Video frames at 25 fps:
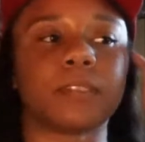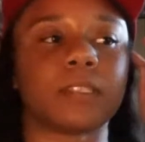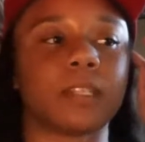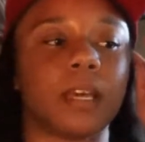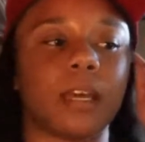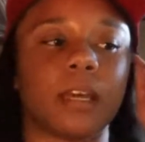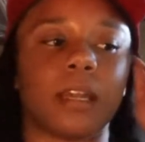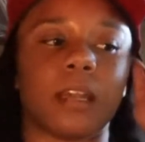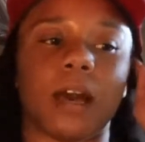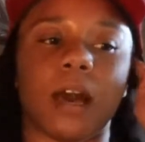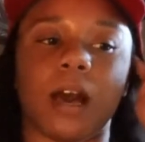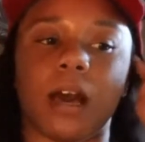
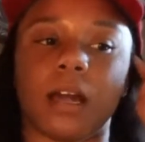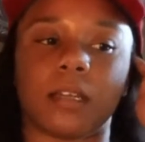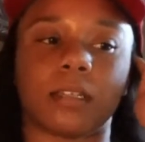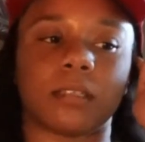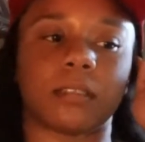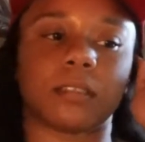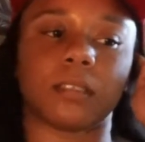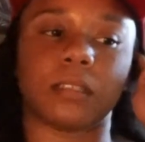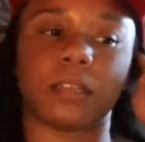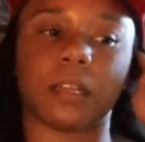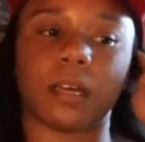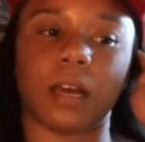And
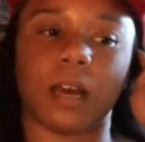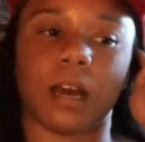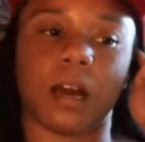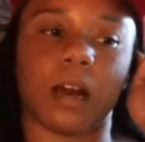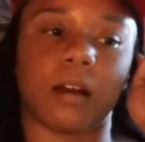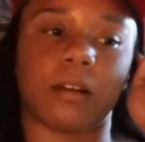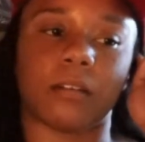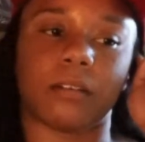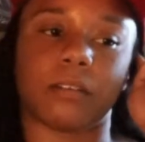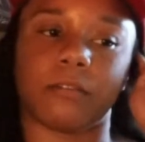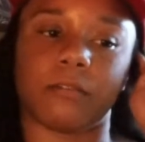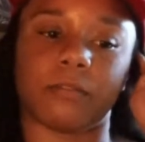honestly, like,
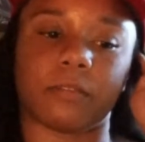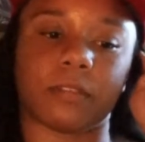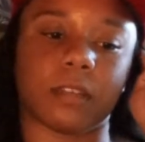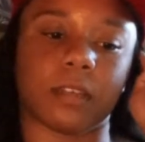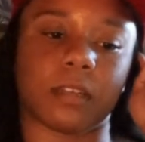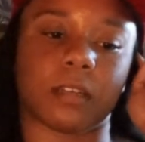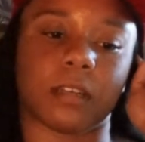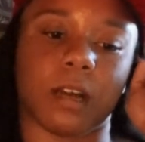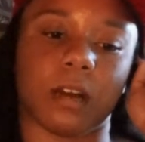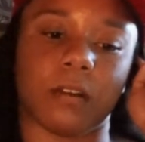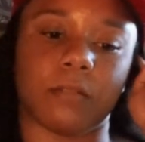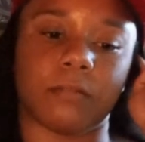I don't even
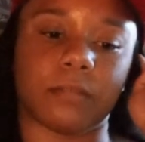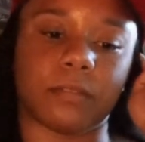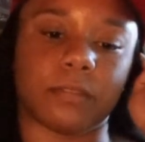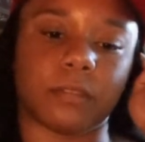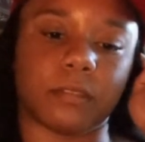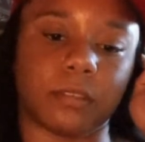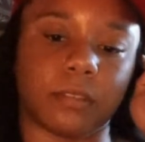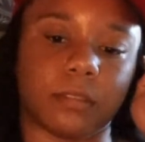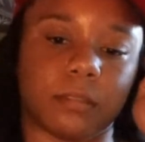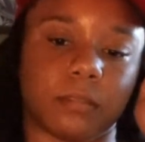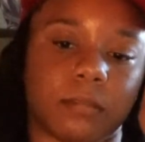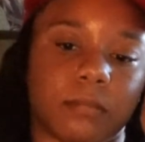think I
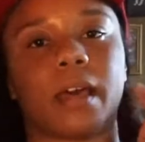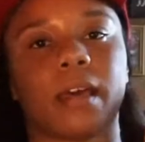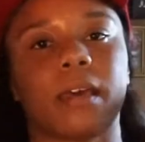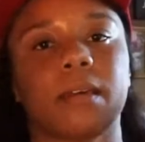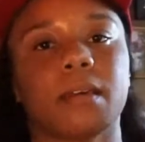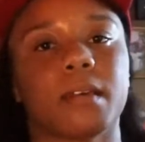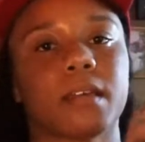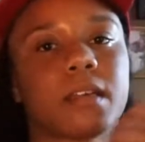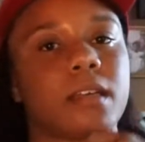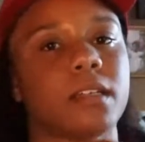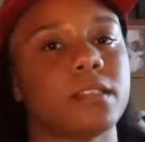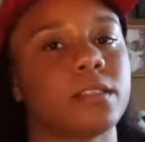want it.
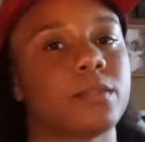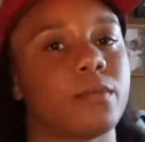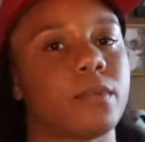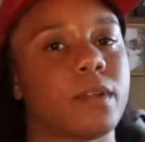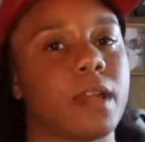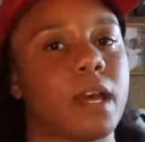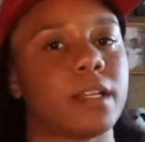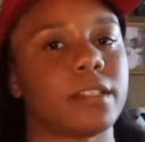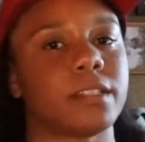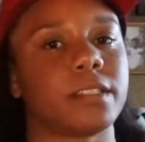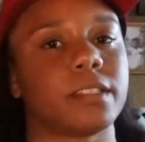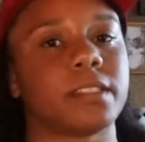Like, cause
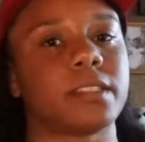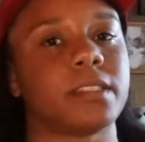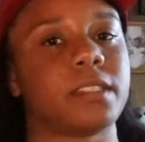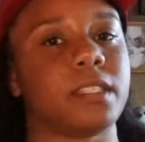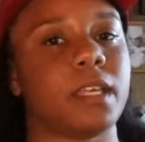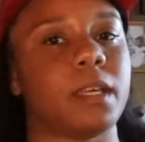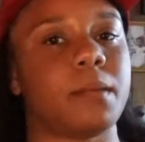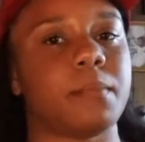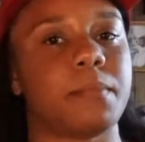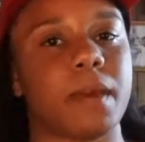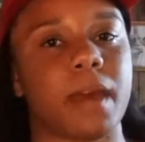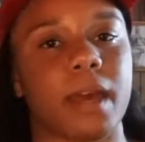when I just
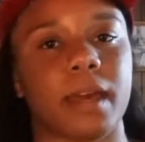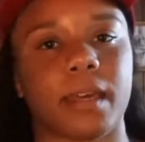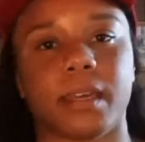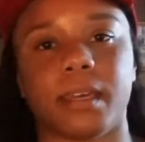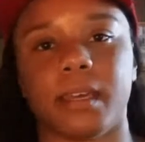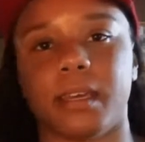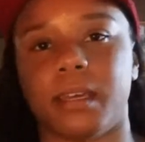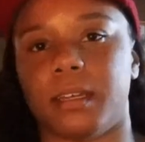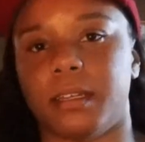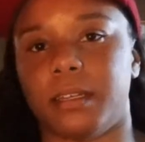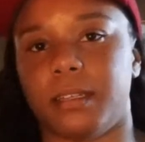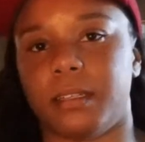sit
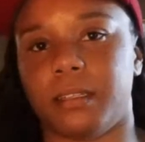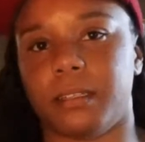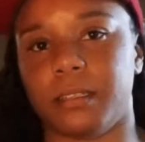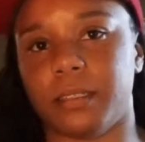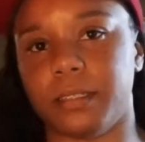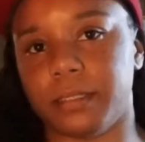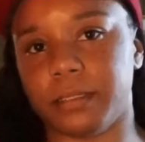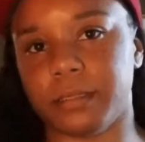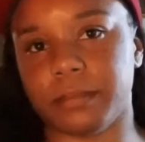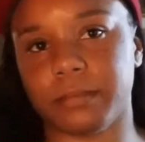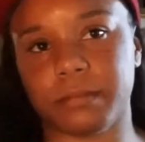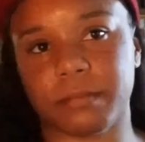back and
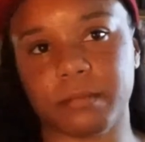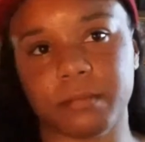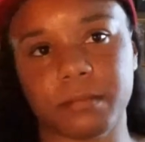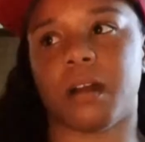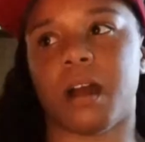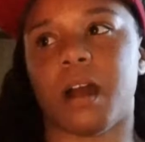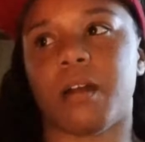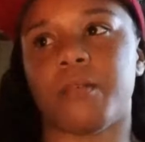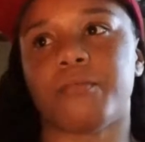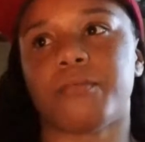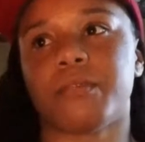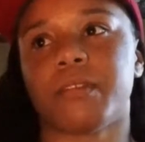look,
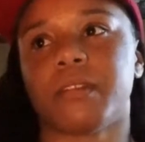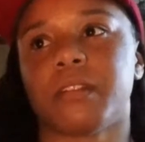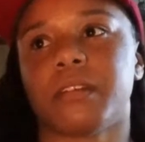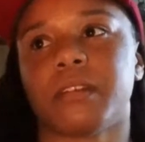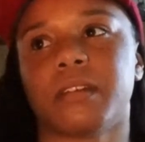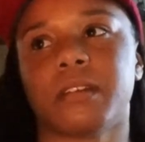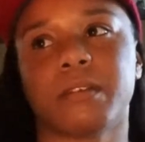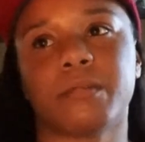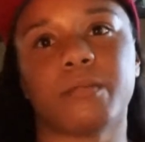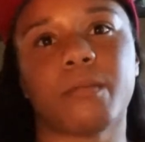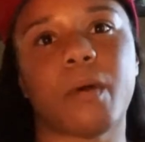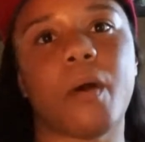I
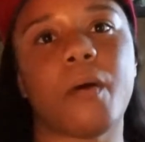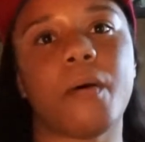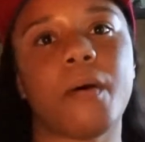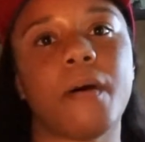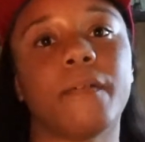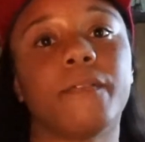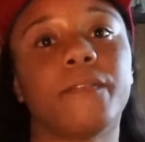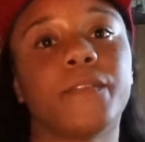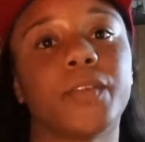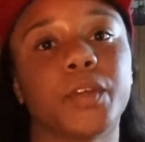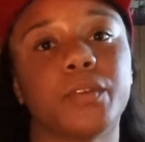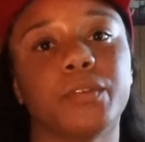really
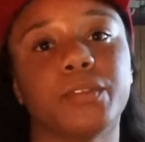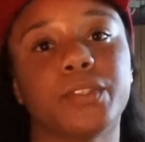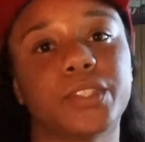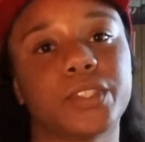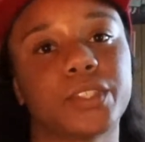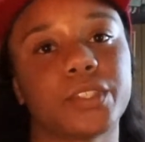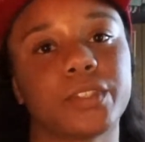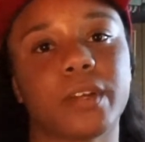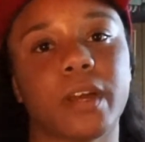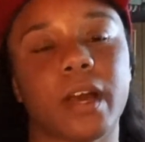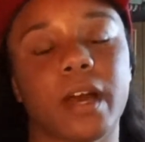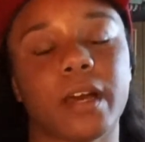want a
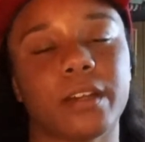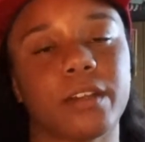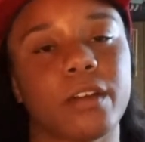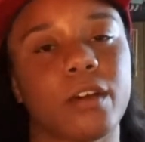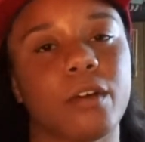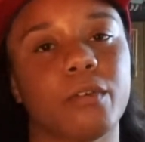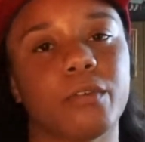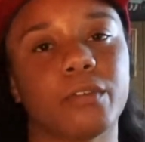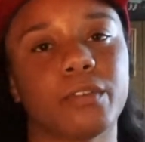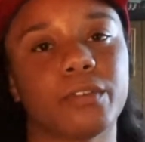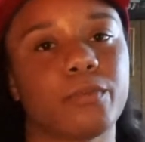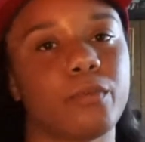future. I
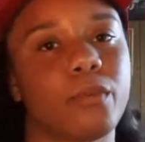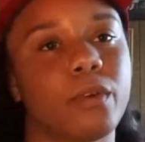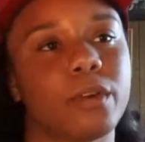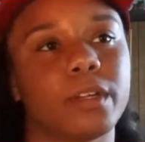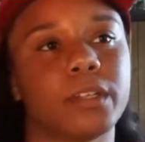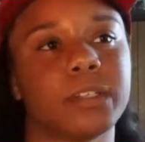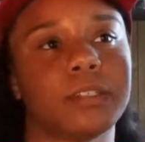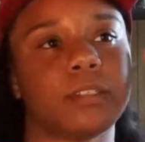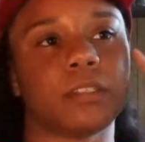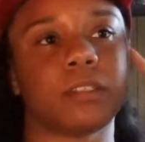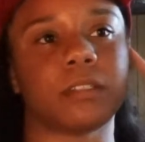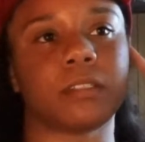don't
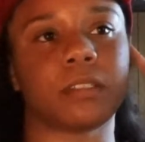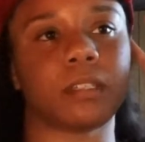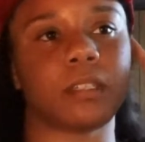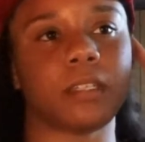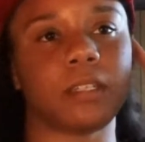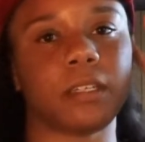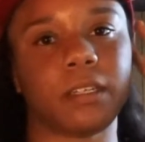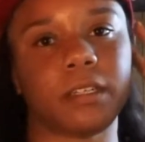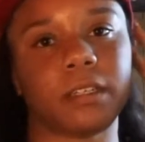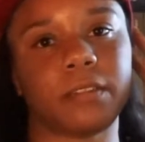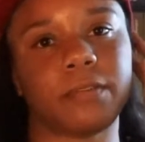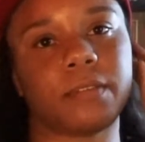want to just
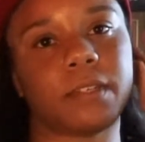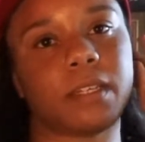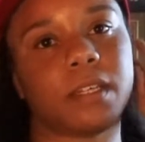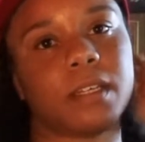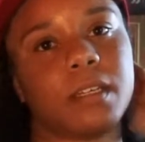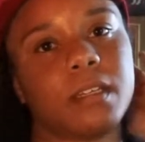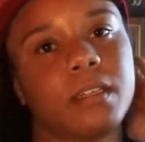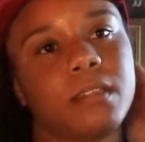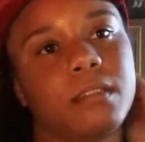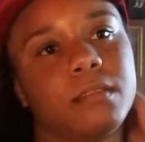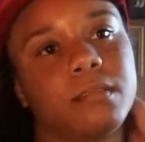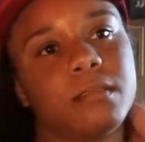live
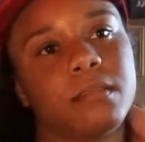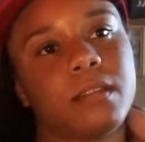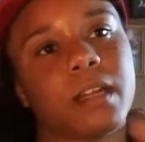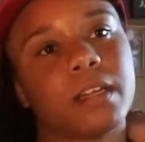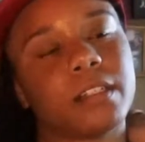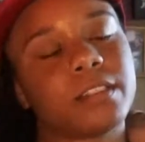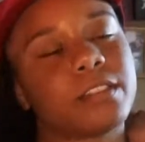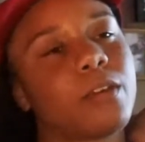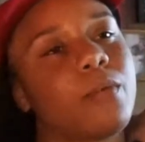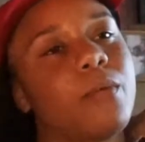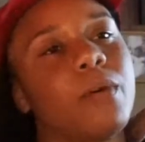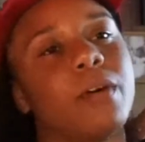in,
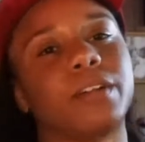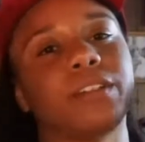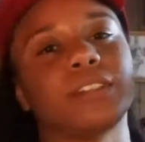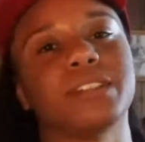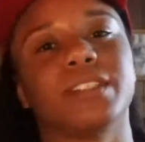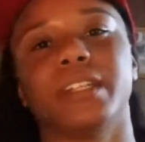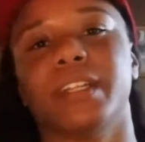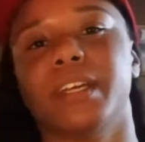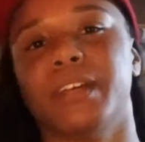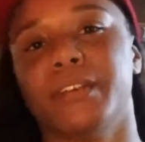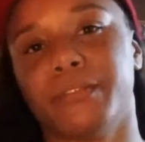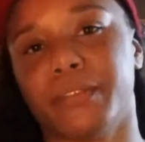I just don't want to
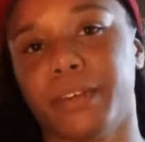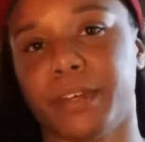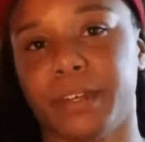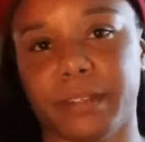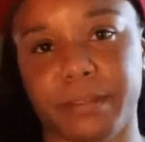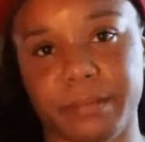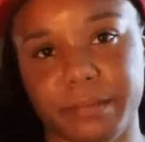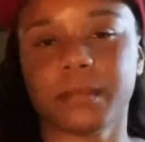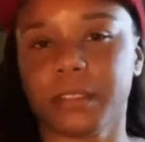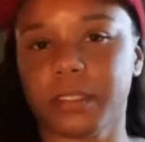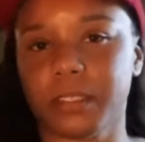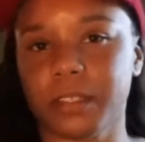just live with
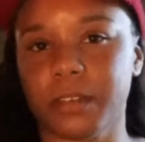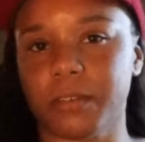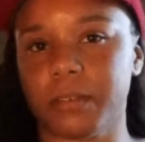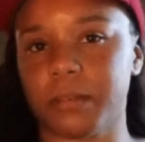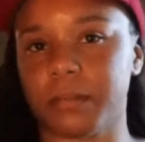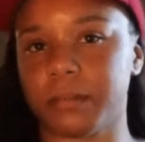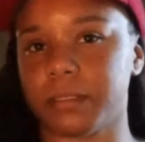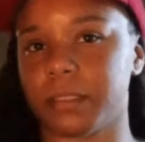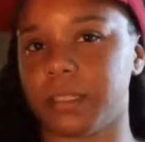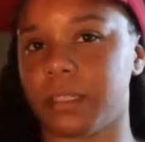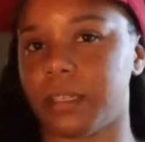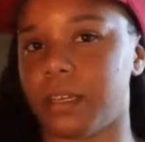him. You know
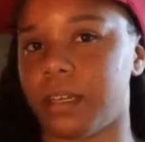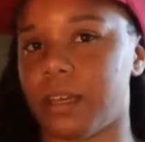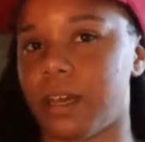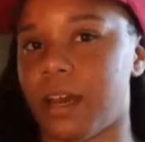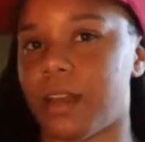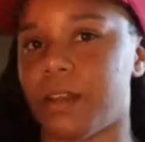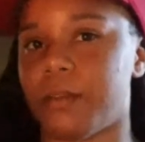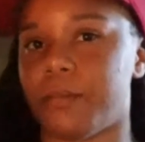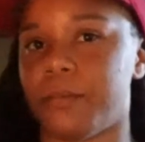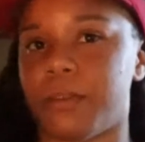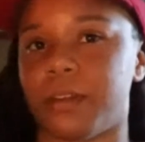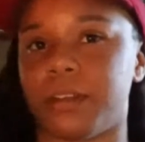what I'm saying?
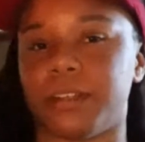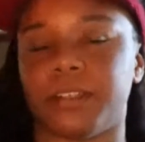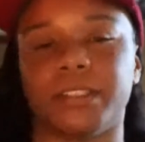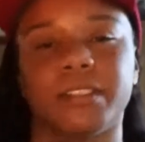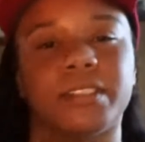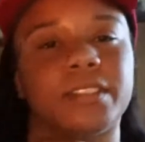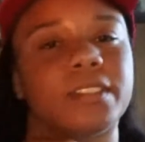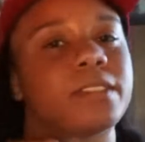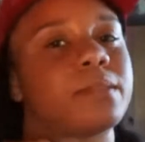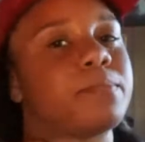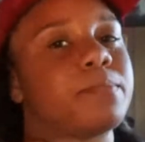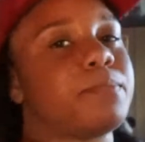I don't want to
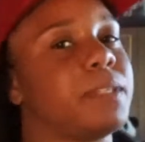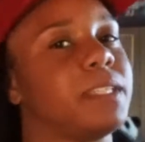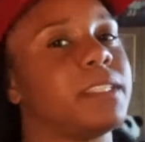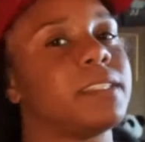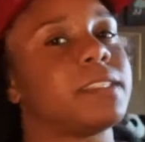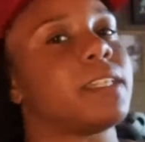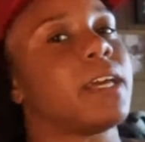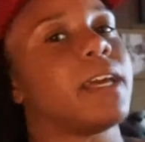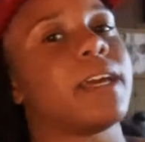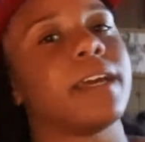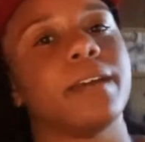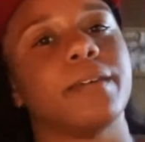just be
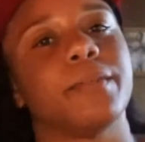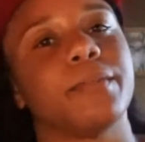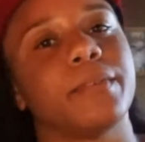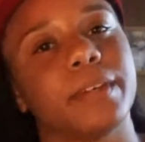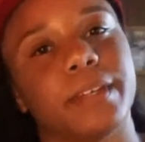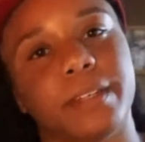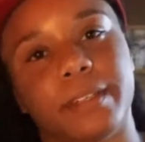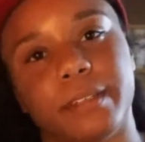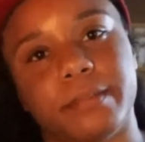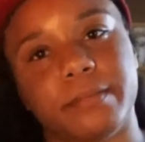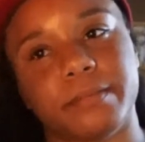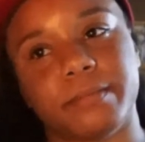staying
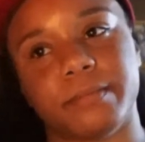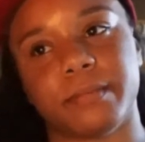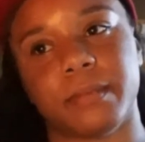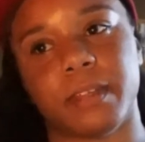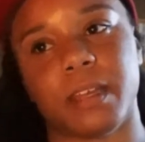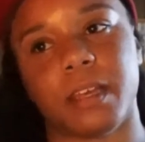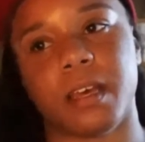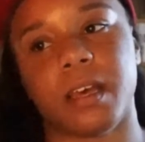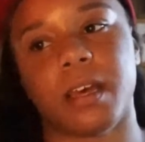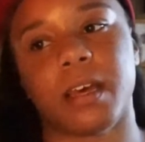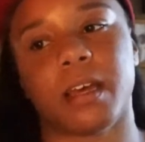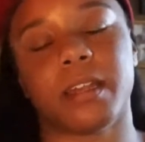with him.
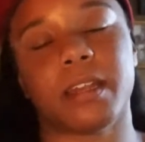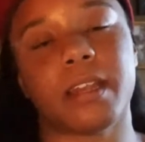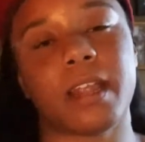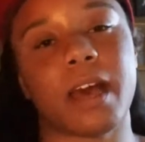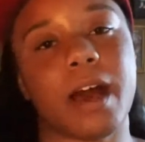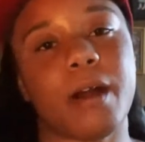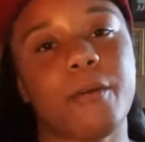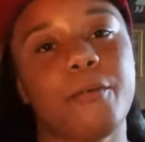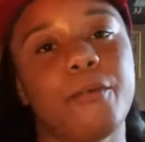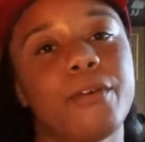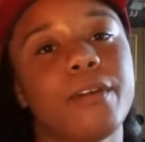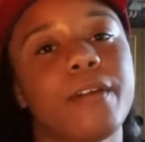
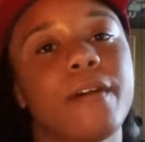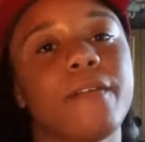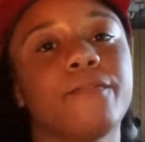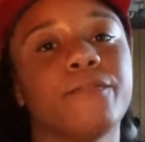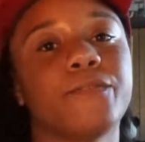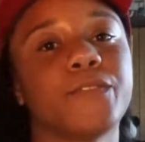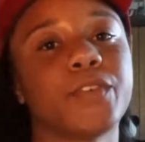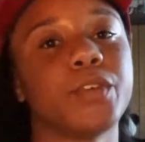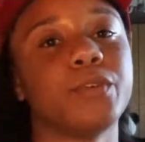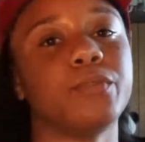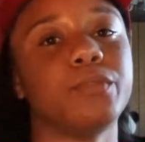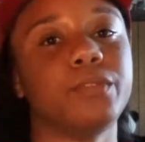Now I want a
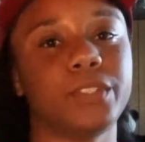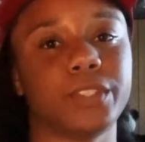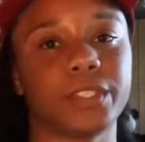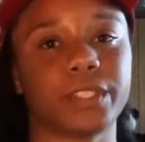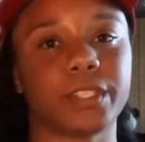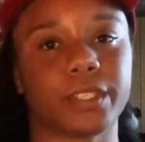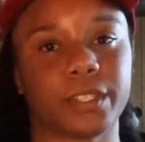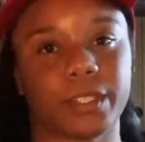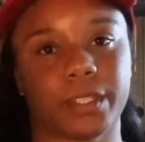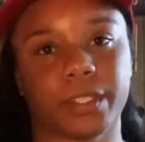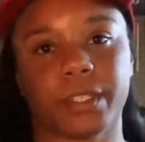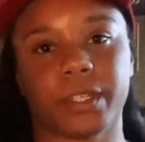
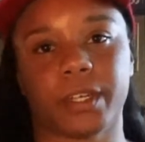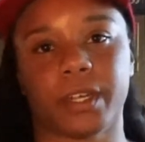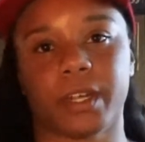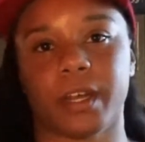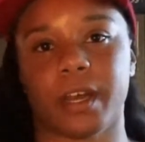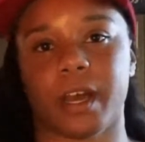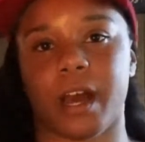future.